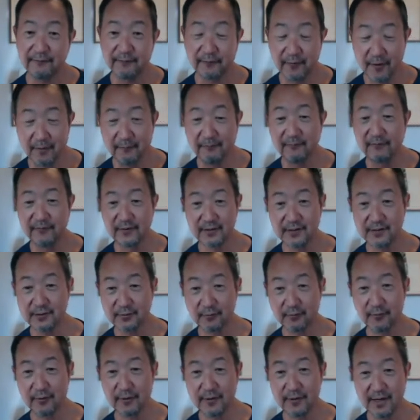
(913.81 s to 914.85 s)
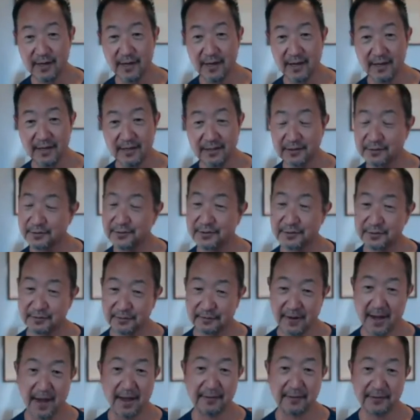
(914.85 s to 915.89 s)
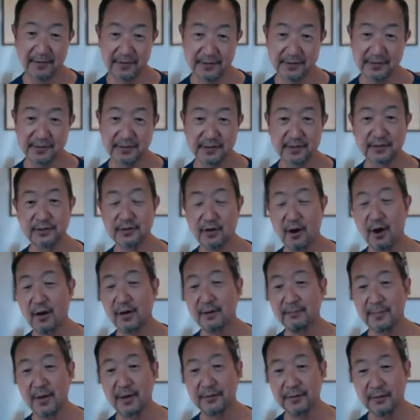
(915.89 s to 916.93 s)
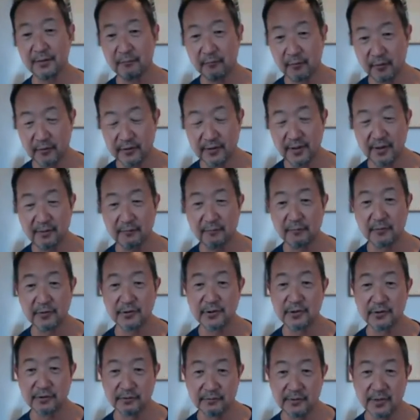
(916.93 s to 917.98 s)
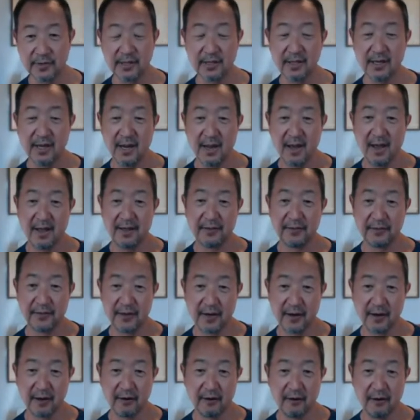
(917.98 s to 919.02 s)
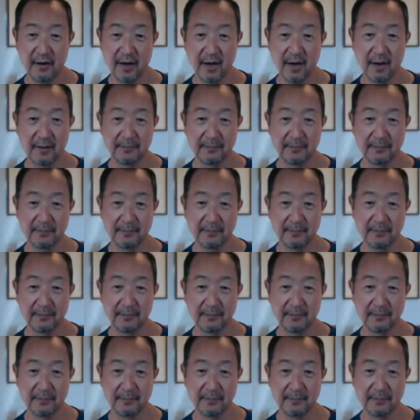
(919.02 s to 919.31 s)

from Victoria into Athens to talk about the work that we're doing there.